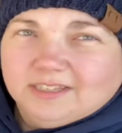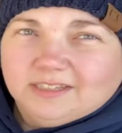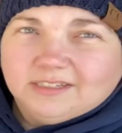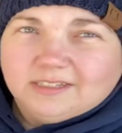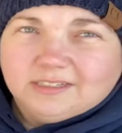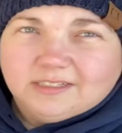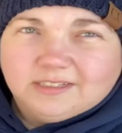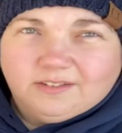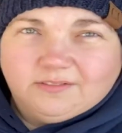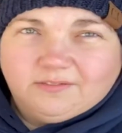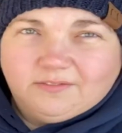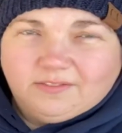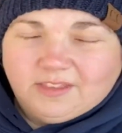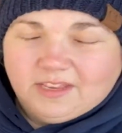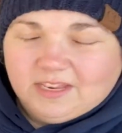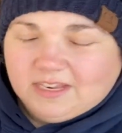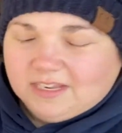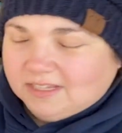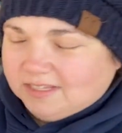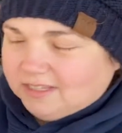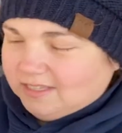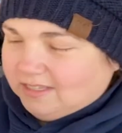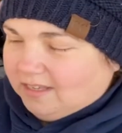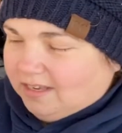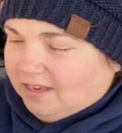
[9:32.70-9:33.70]
of
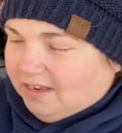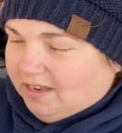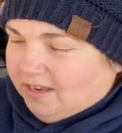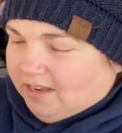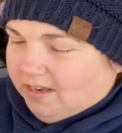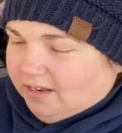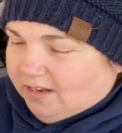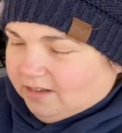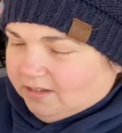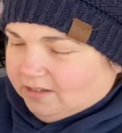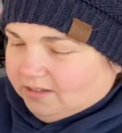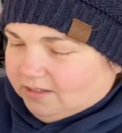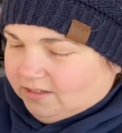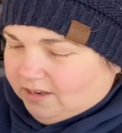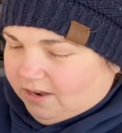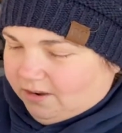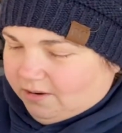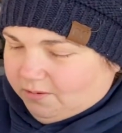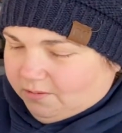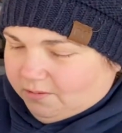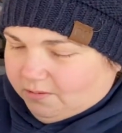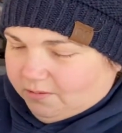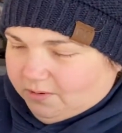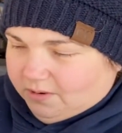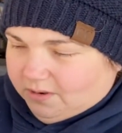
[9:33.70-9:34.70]
these,
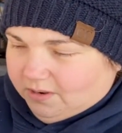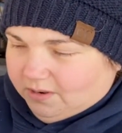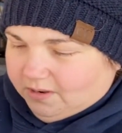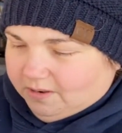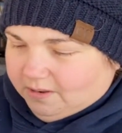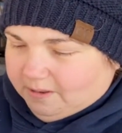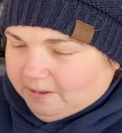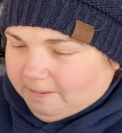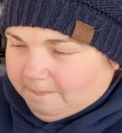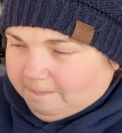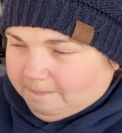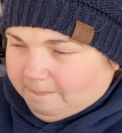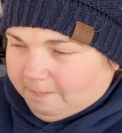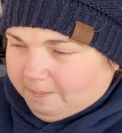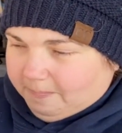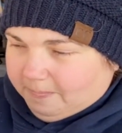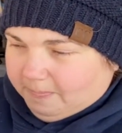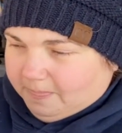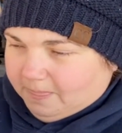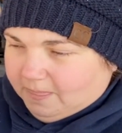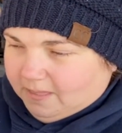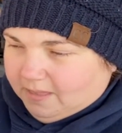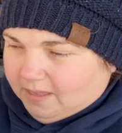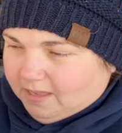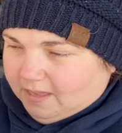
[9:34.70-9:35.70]
so
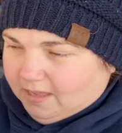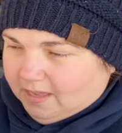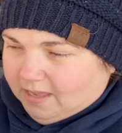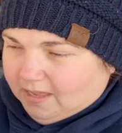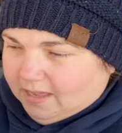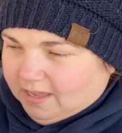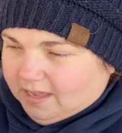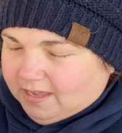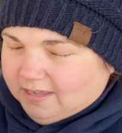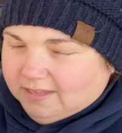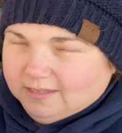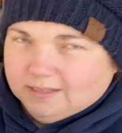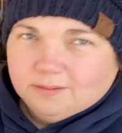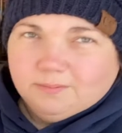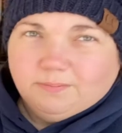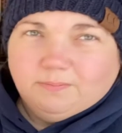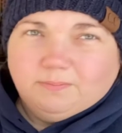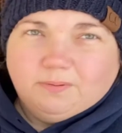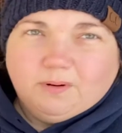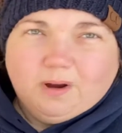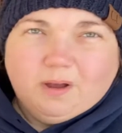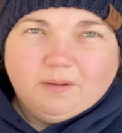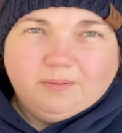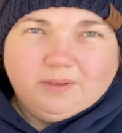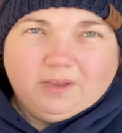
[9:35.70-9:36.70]
it's
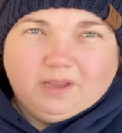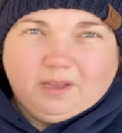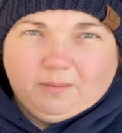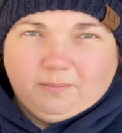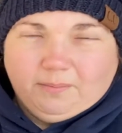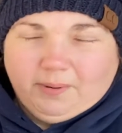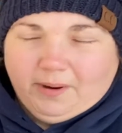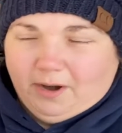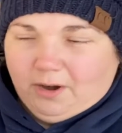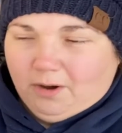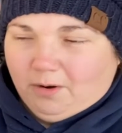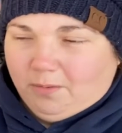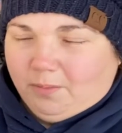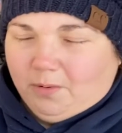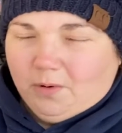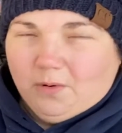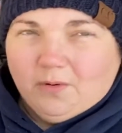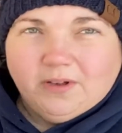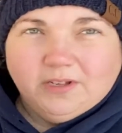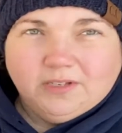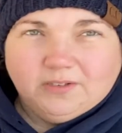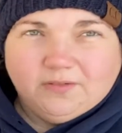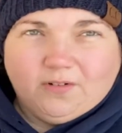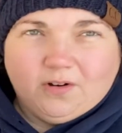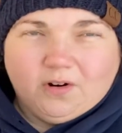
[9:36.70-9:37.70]
probably comparable
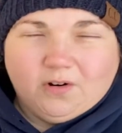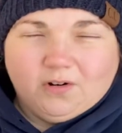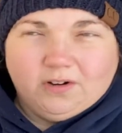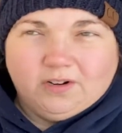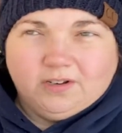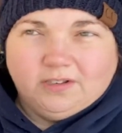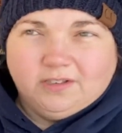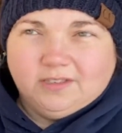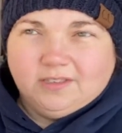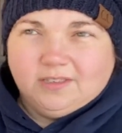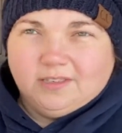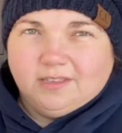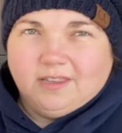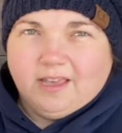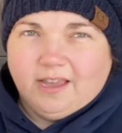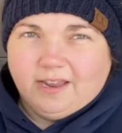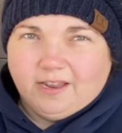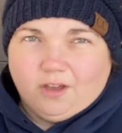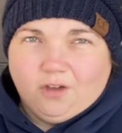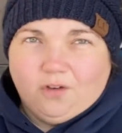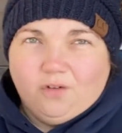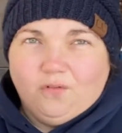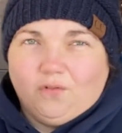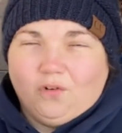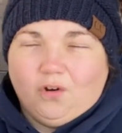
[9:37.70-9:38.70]
as far as like
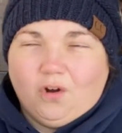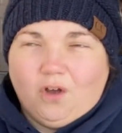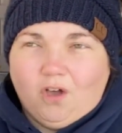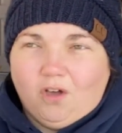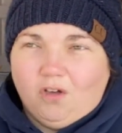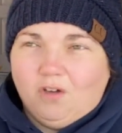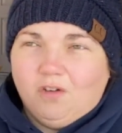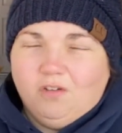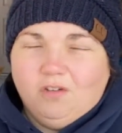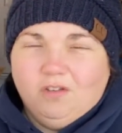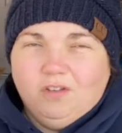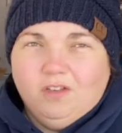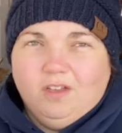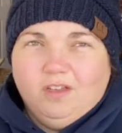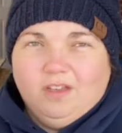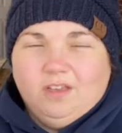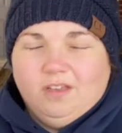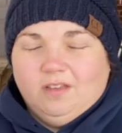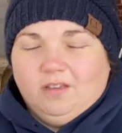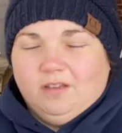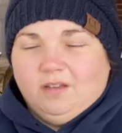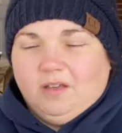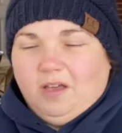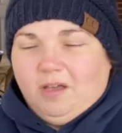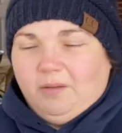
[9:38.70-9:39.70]
overall
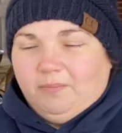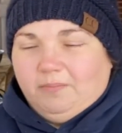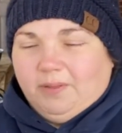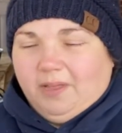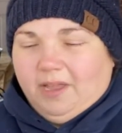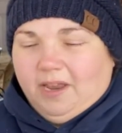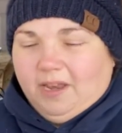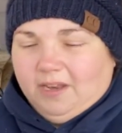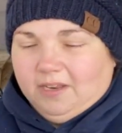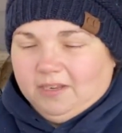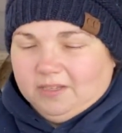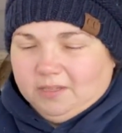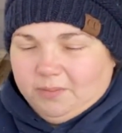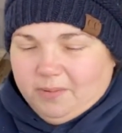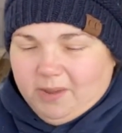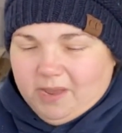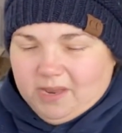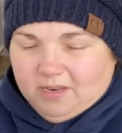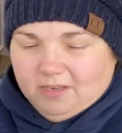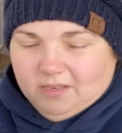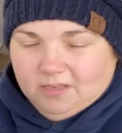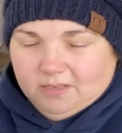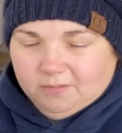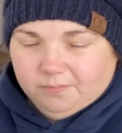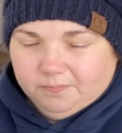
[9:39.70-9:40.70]
planting
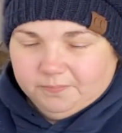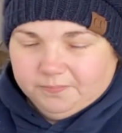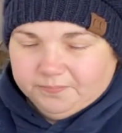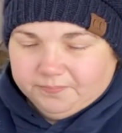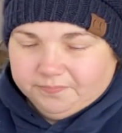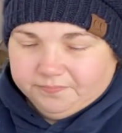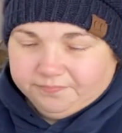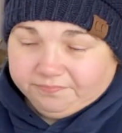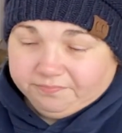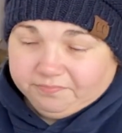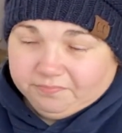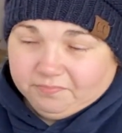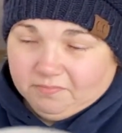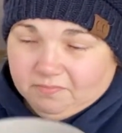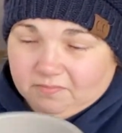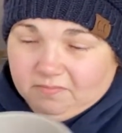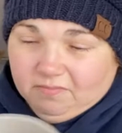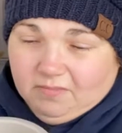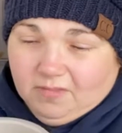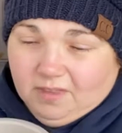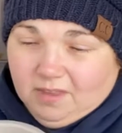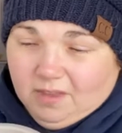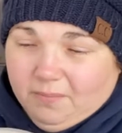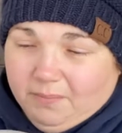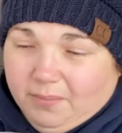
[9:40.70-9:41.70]
space.
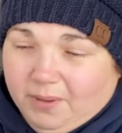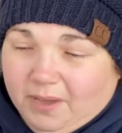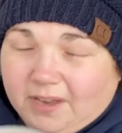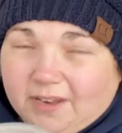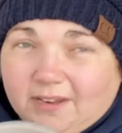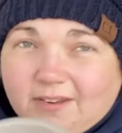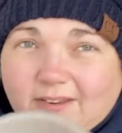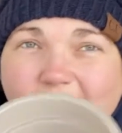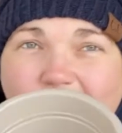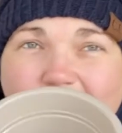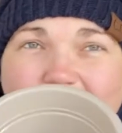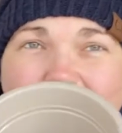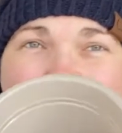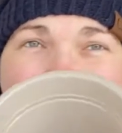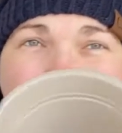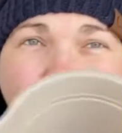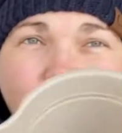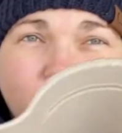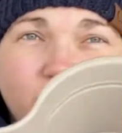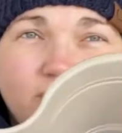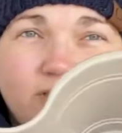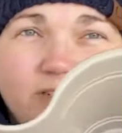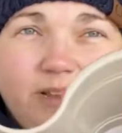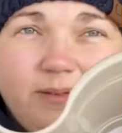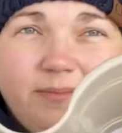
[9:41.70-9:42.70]
But these
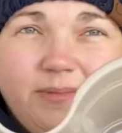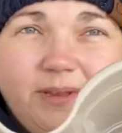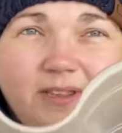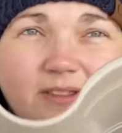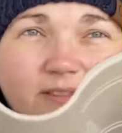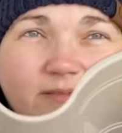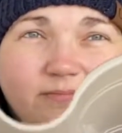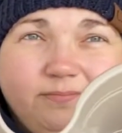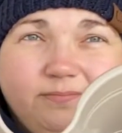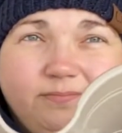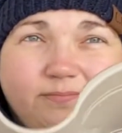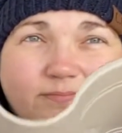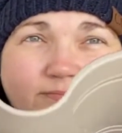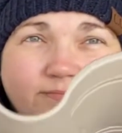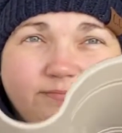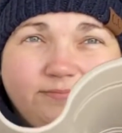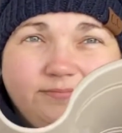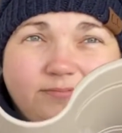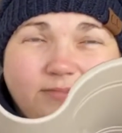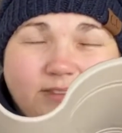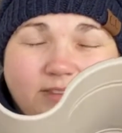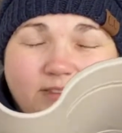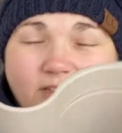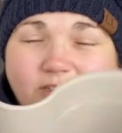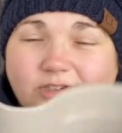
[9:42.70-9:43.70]
are, I mean,
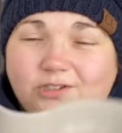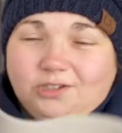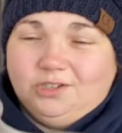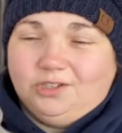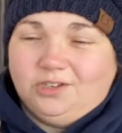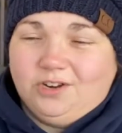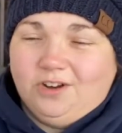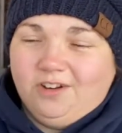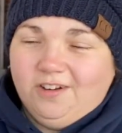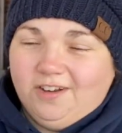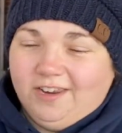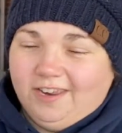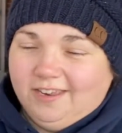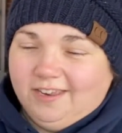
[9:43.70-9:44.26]
they're sturdy.